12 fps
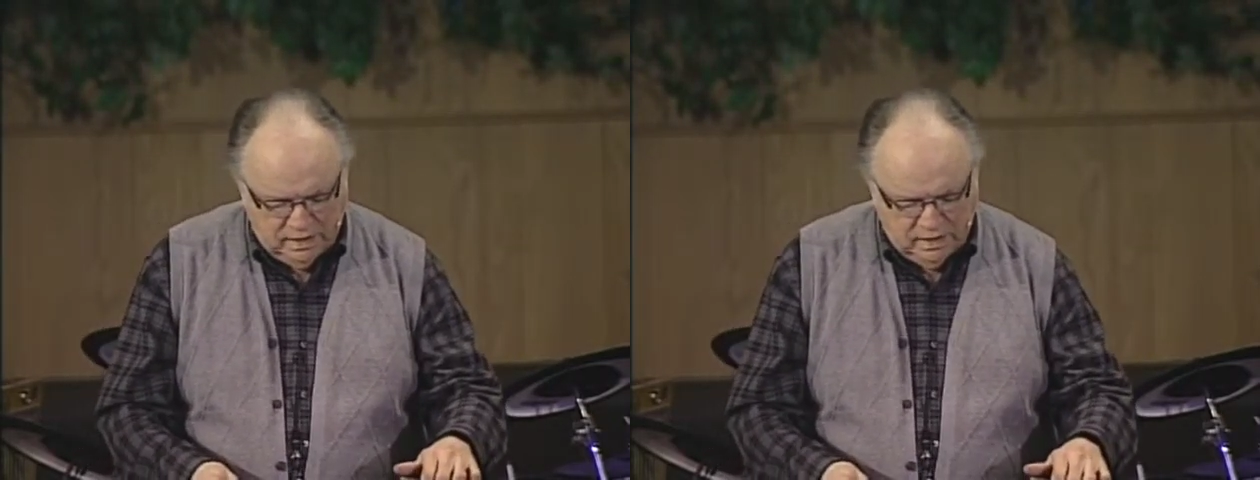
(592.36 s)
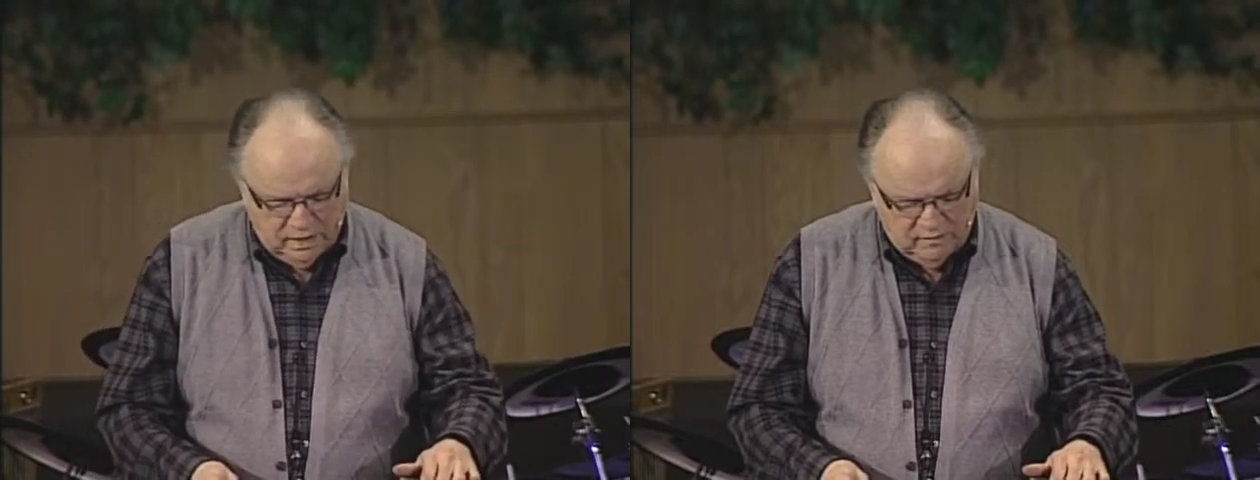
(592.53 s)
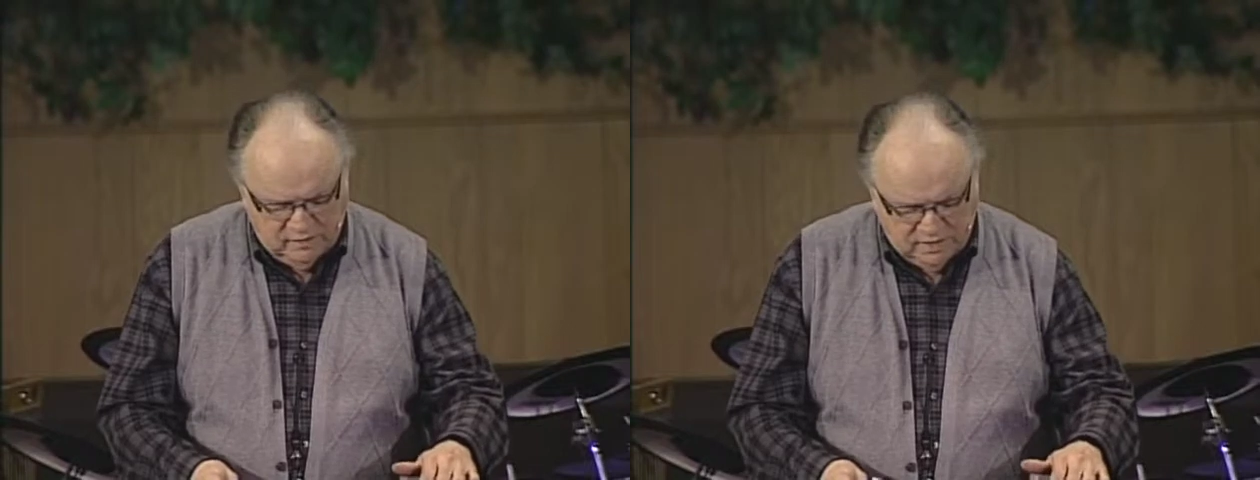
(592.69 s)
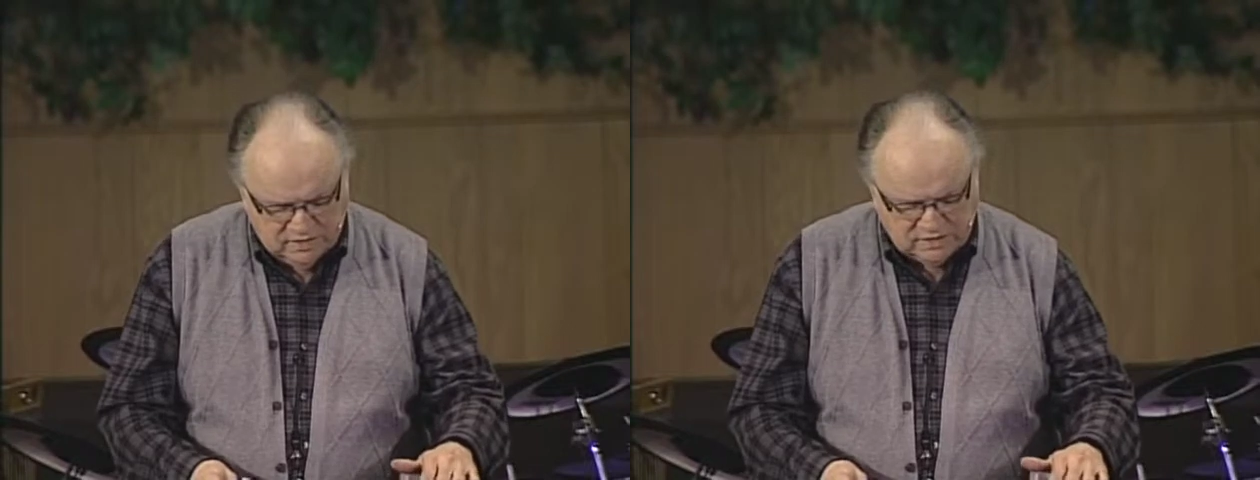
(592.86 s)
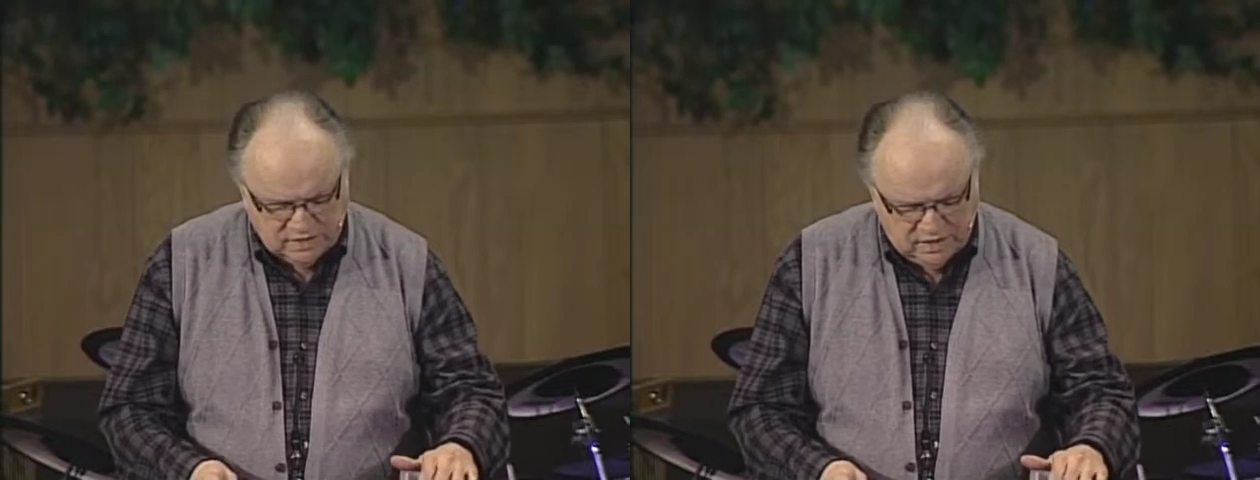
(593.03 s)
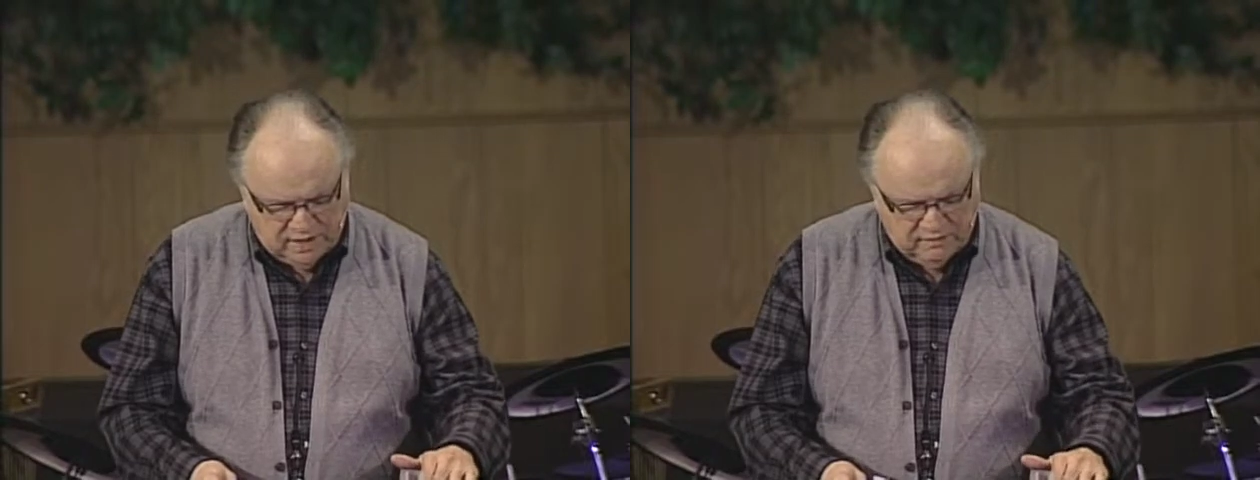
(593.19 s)
of his
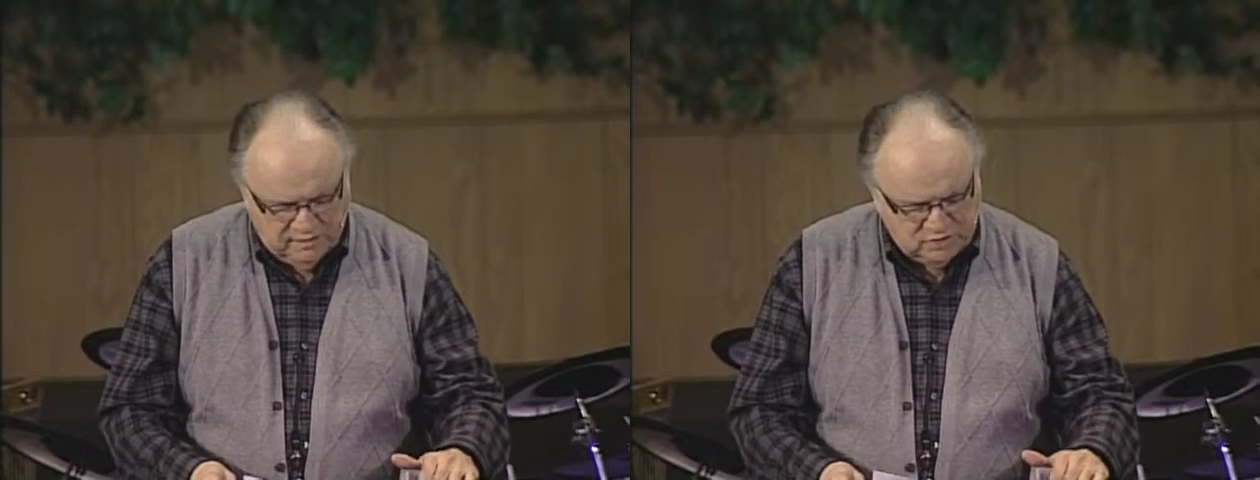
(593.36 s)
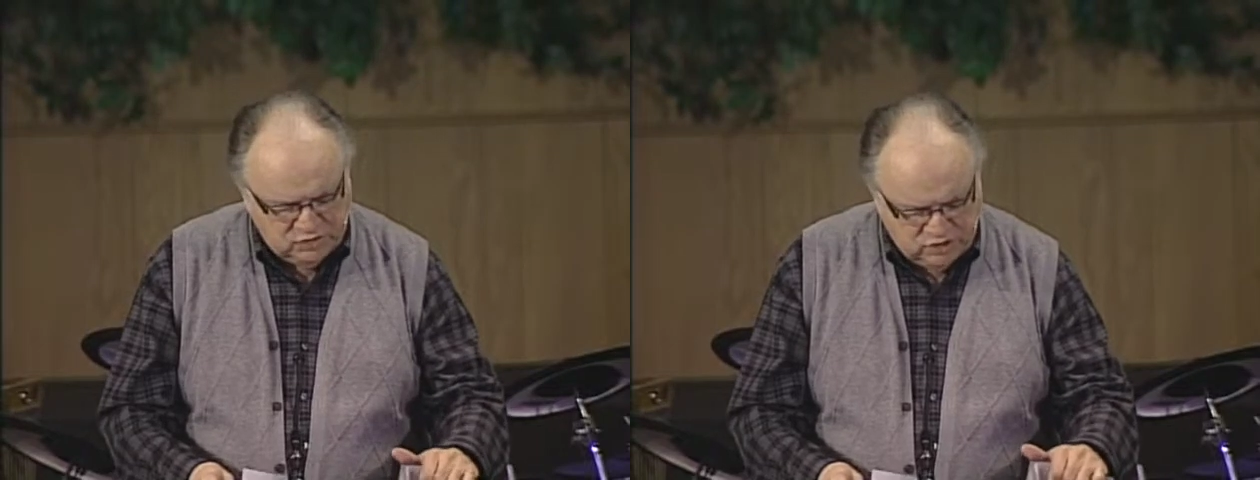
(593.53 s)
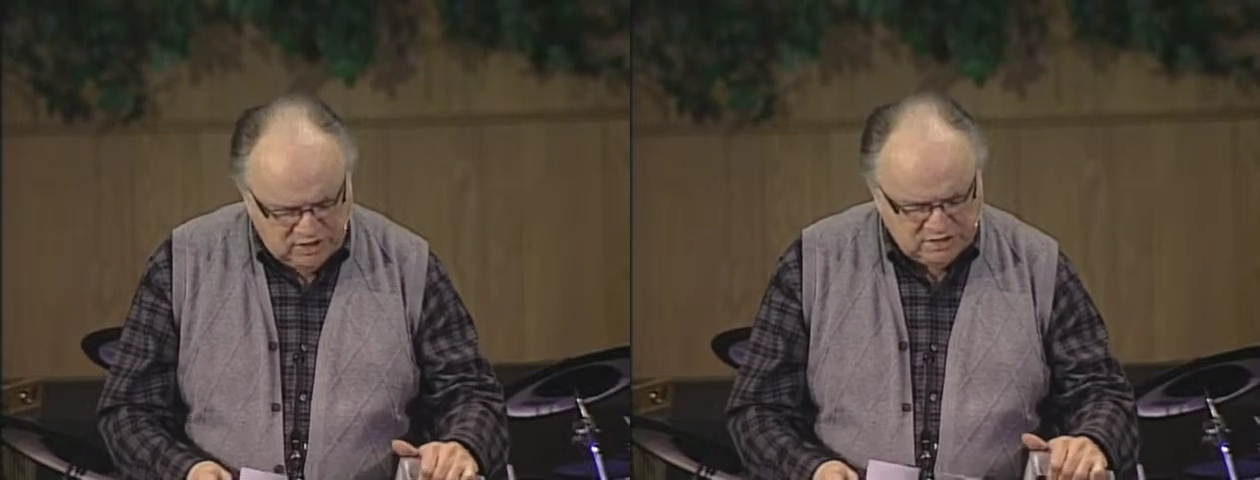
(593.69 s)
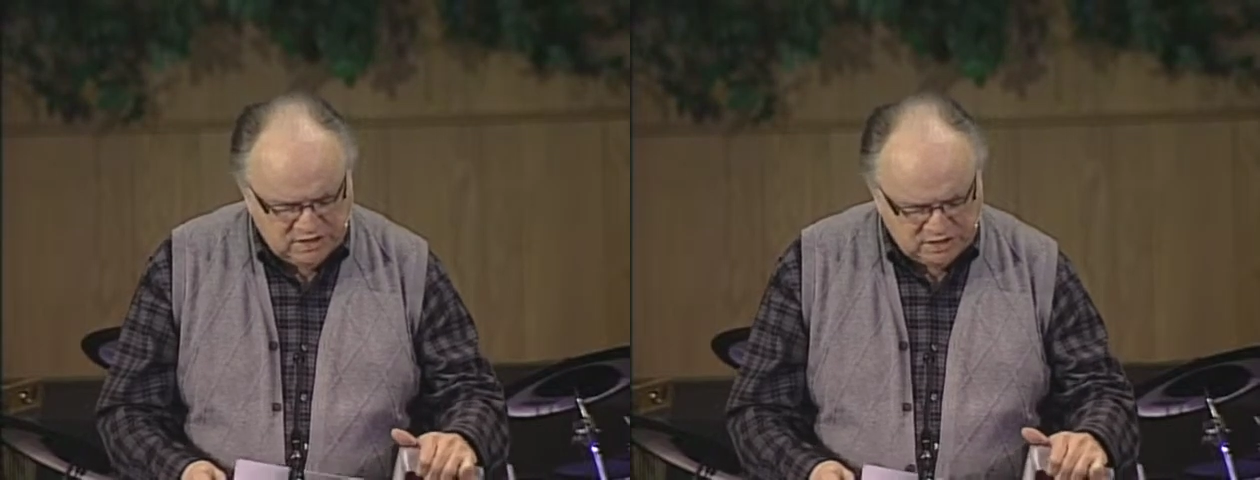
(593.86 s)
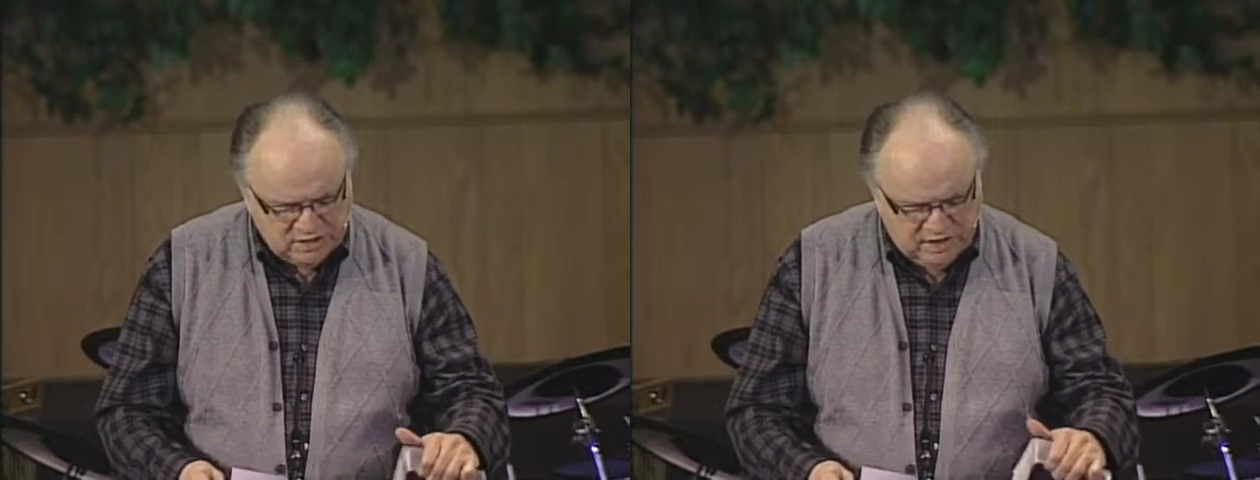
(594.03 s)
love, that Jesus